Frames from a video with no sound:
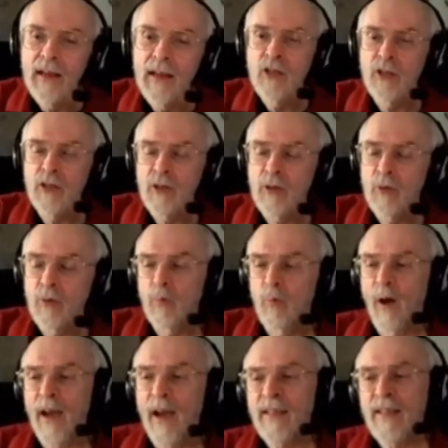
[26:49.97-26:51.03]
To
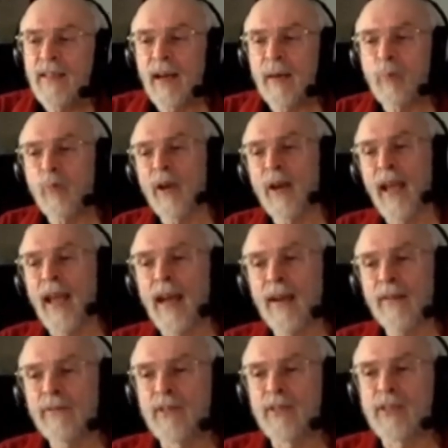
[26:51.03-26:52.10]
wind up what I have
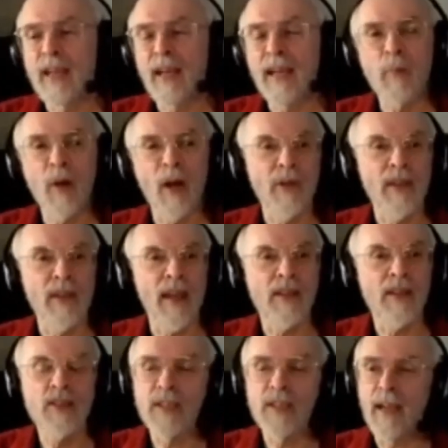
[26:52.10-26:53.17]
to say about the
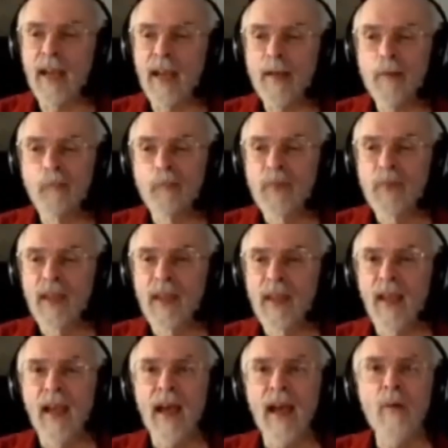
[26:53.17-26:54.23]
SCA,
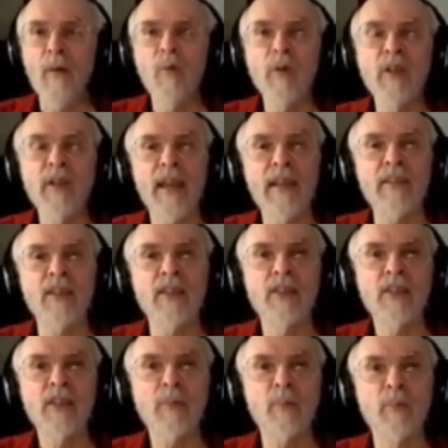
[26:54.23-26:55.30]
I would like to
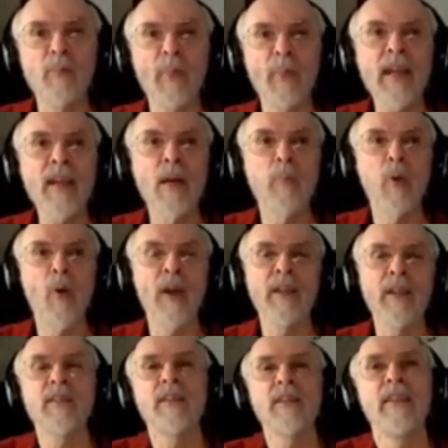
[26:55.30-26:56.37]
just make a
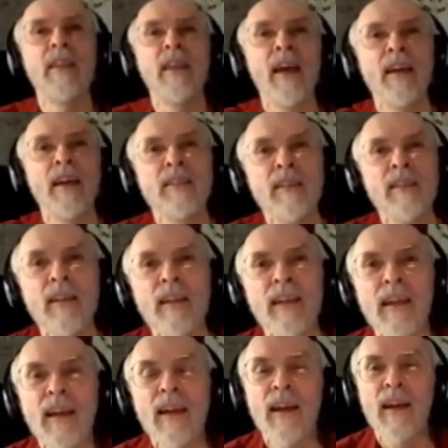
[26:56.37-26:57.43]
point that
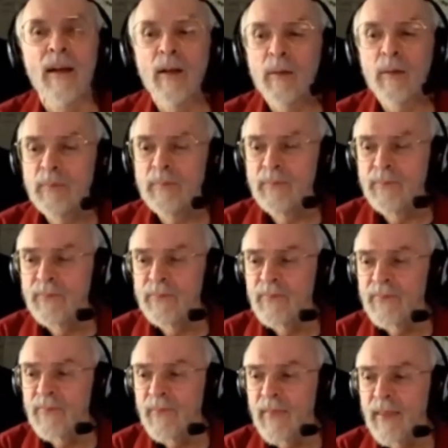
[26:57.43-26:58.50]

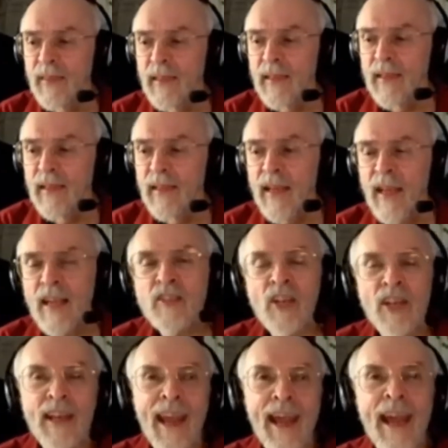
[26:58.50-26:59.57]
it's
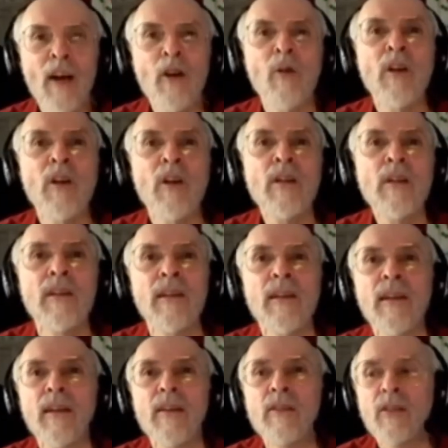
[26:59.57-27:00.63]
an error
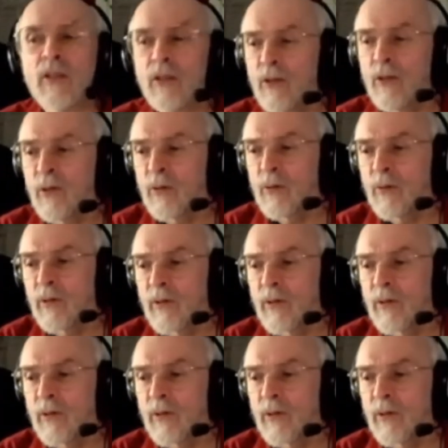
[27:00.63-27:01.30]
to